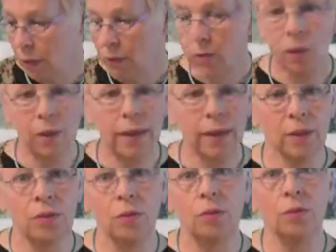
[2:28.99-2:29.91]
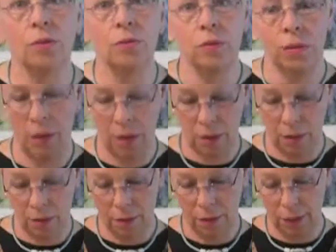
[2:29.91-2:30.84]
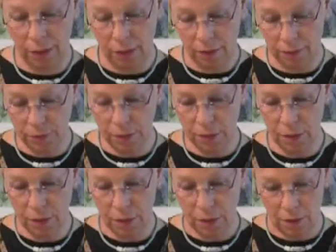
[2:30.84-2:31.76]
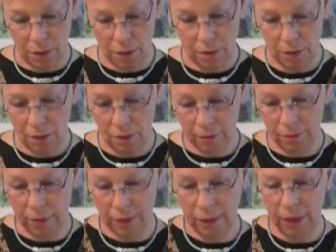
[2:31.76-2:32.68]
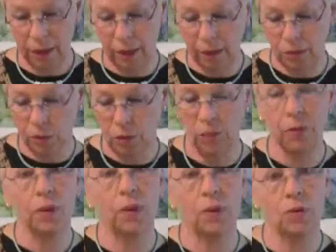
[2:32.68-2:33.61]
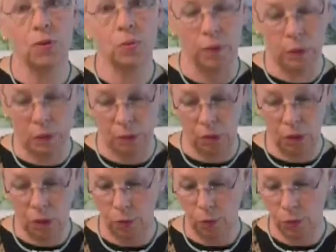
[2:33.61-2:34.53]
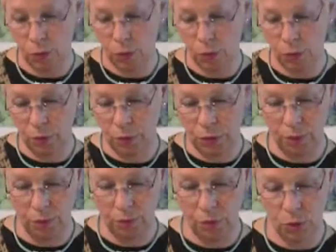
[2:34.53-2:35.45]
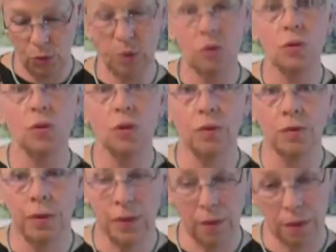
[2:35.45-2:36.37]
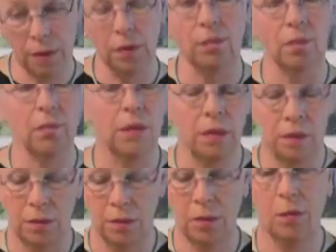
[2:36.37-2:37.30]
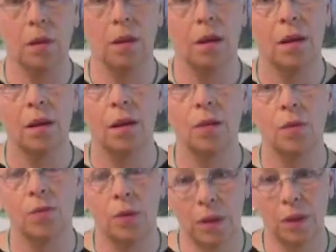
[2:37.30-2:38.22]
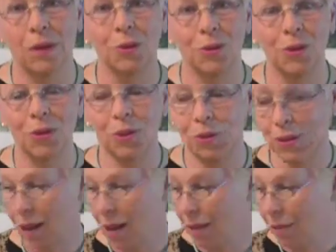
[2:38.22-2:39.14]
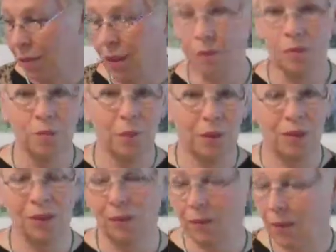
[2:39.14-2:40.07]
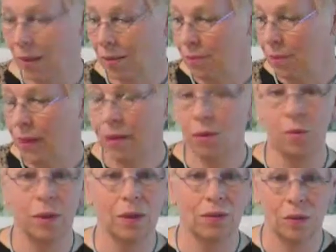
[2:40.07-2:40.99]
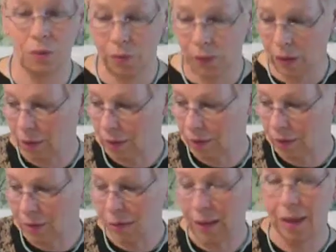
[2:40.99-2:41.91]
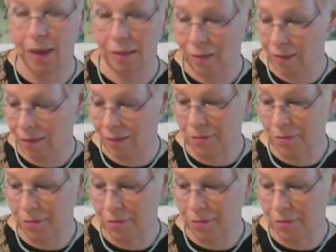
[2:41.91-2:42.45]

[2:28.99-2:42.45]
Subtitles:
If you like to use gloves, in case your fingers will go through the surface, then it's really good to have gloves, because otherwise your fingers get